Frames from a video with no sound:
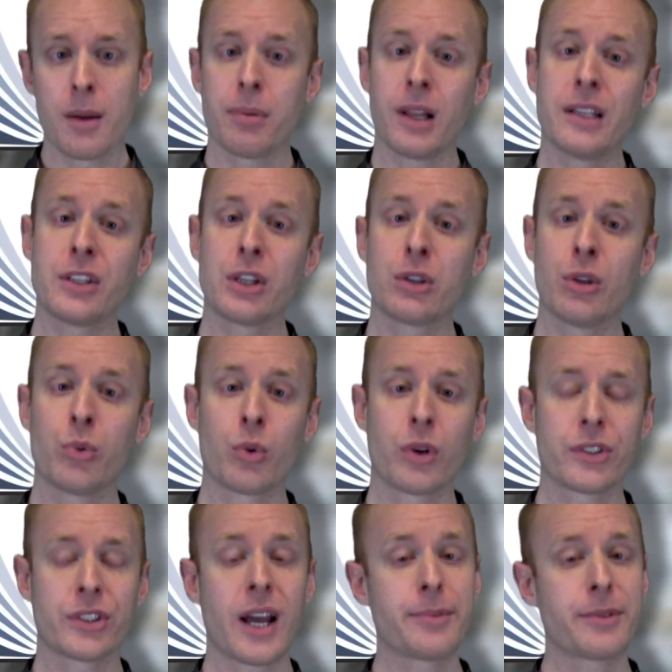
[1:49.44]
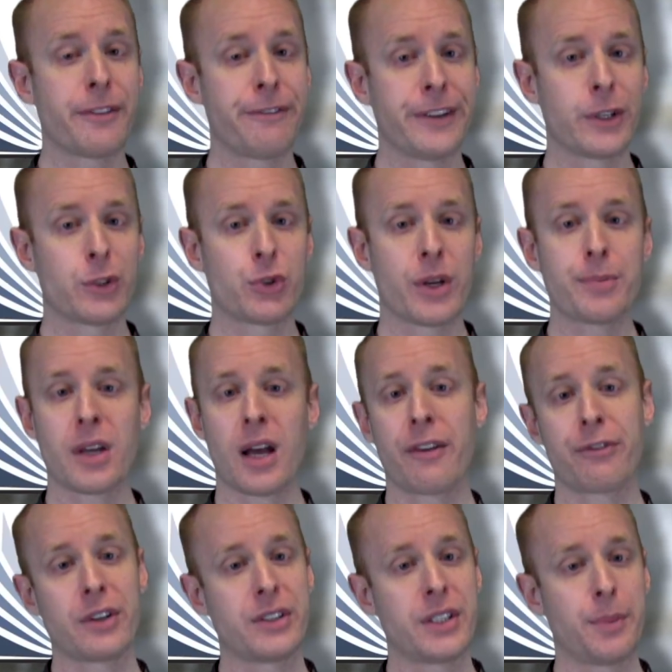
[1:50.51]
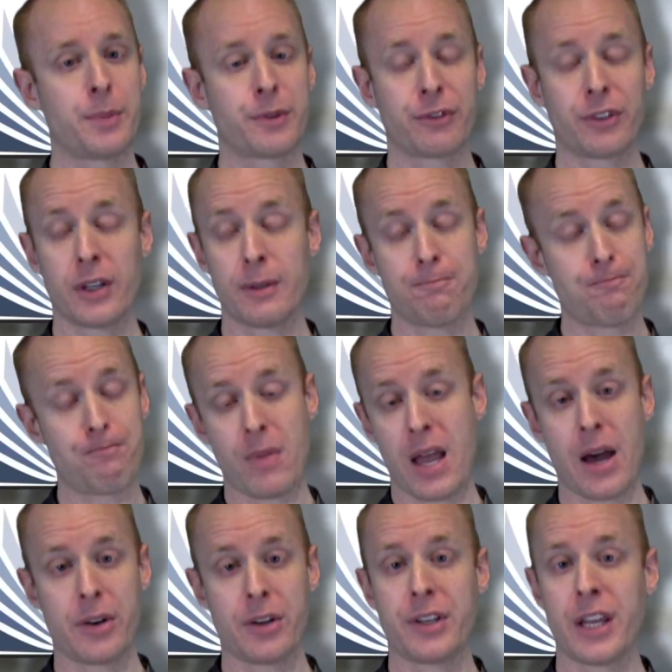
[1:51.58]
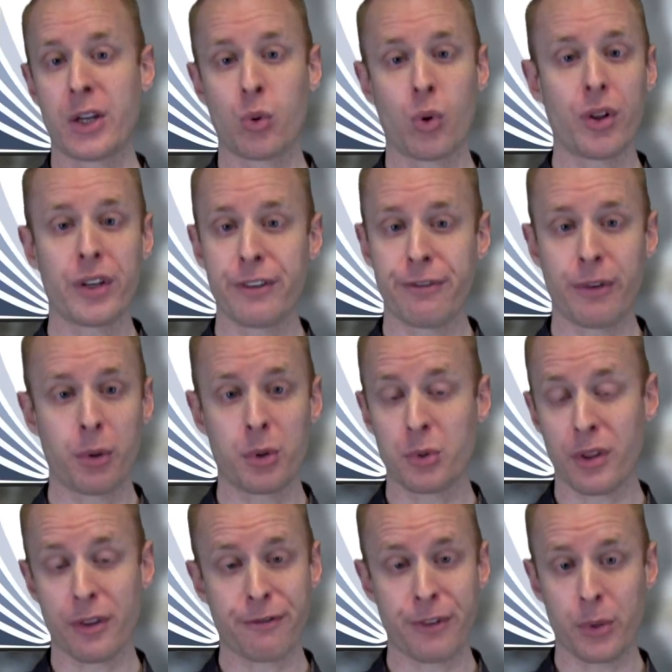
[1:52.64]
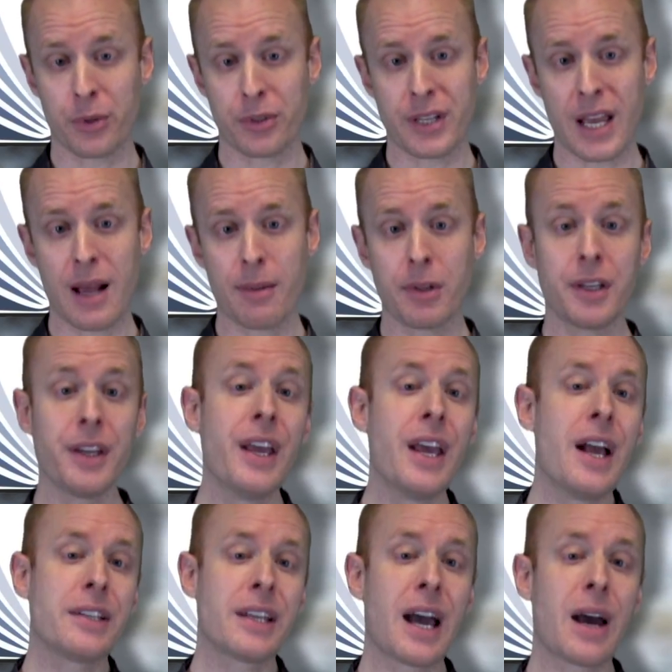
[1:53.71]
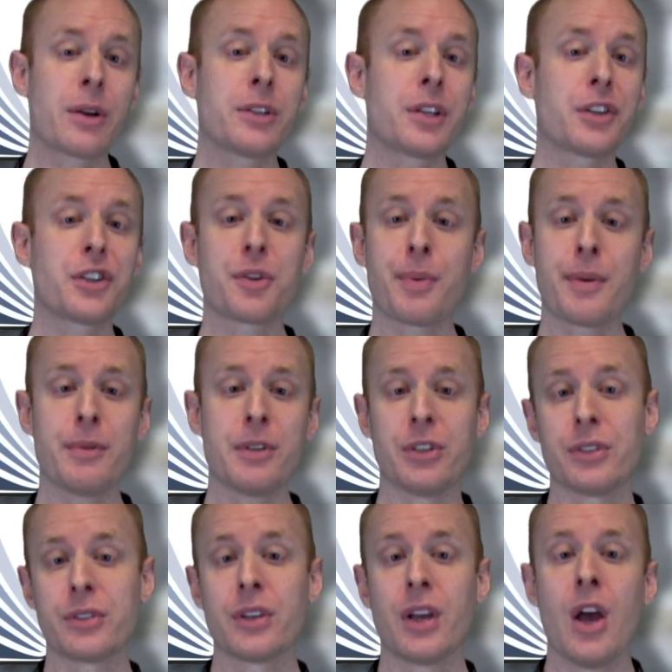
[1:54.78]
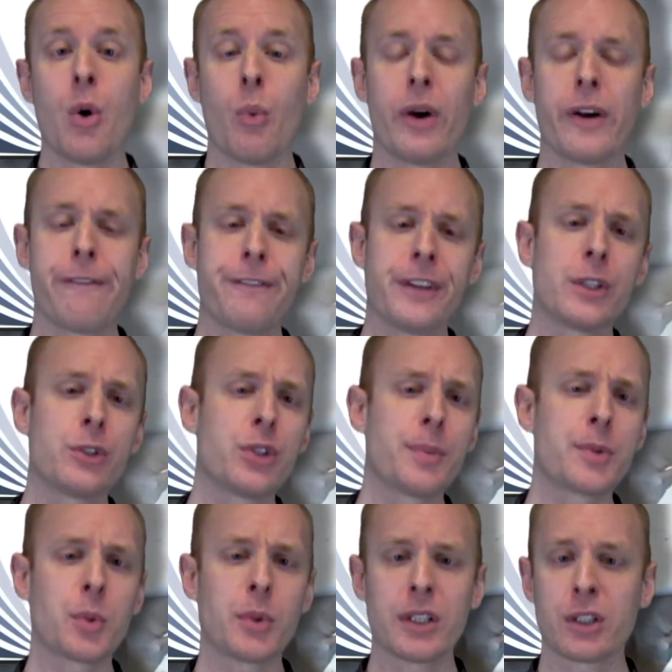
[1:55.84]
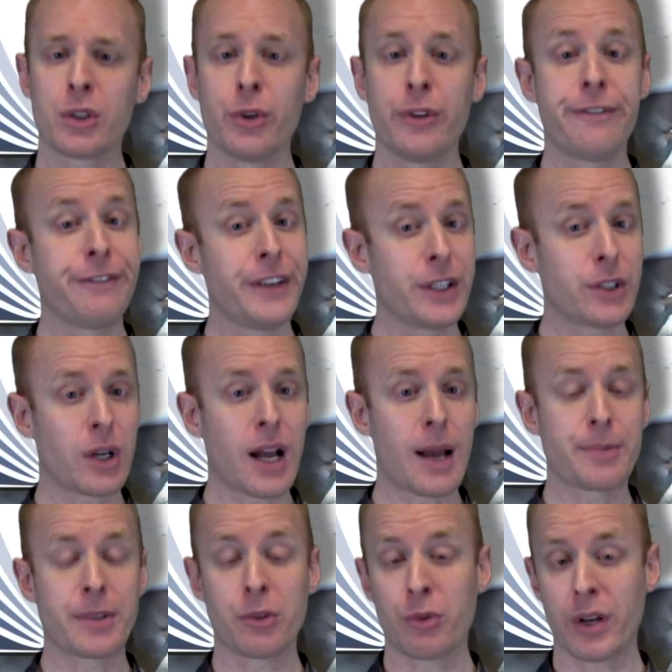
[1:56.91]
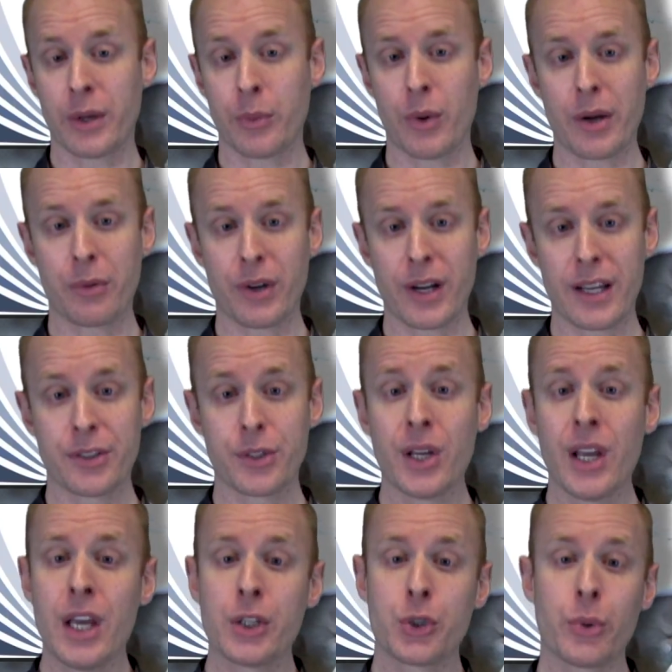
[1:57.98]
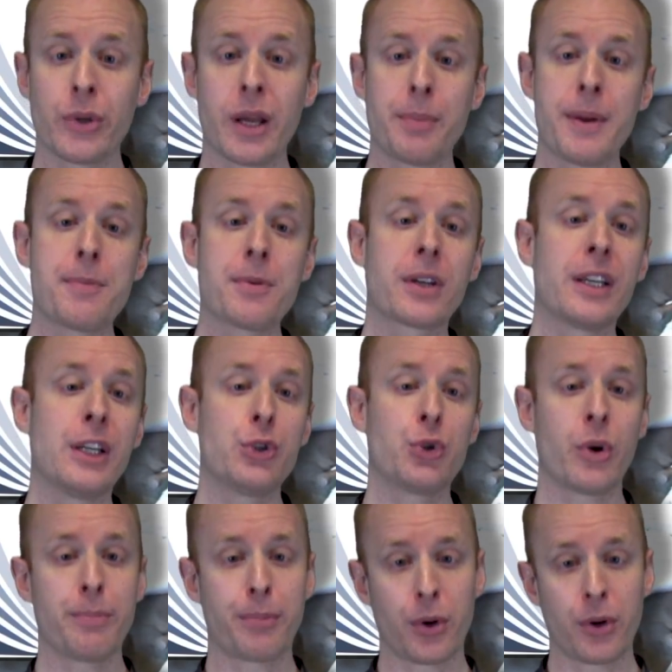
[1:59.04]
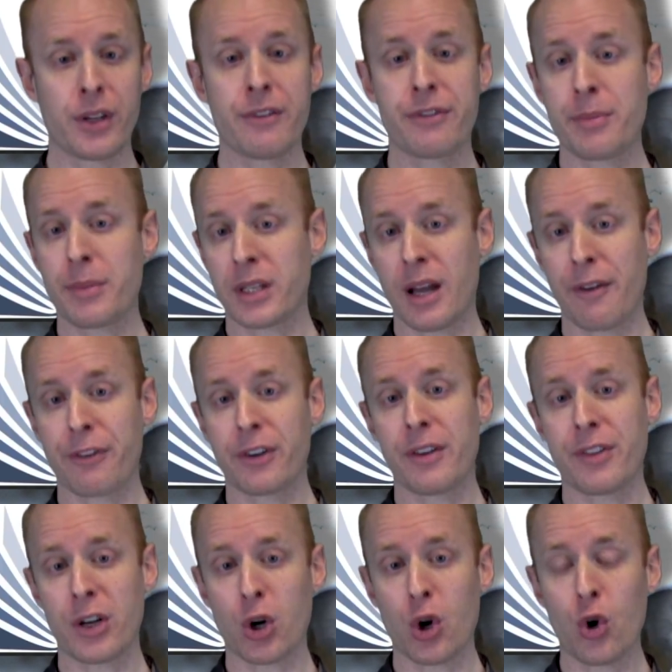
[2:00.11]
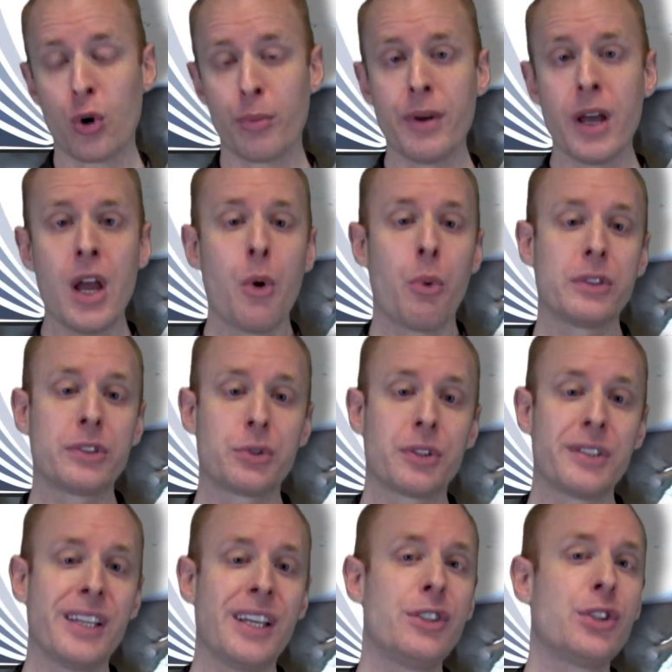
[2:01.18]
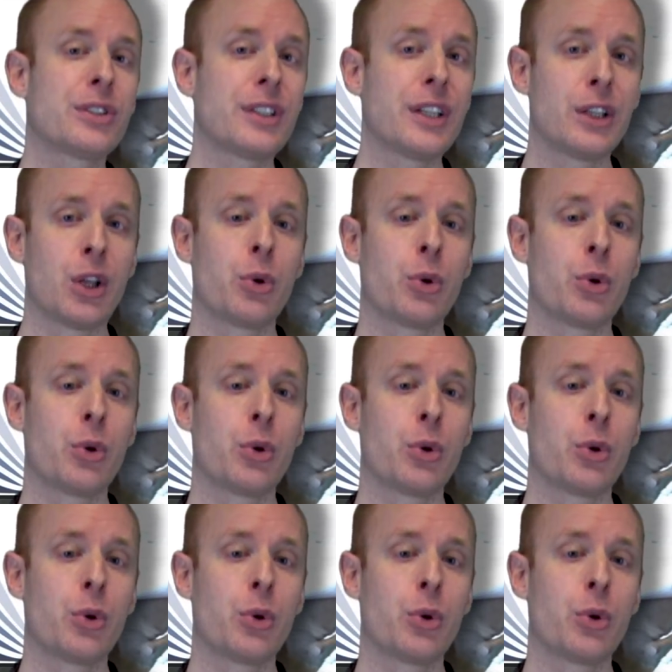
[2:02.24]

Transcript: Plans include workshops and field trips offering tips from how to take quality photos with a phone or tablet to how to touch up images, while field trips will include feeder hops at Running Wild Ranch, showing how people can enjoy birding from the comfort of their home with strategically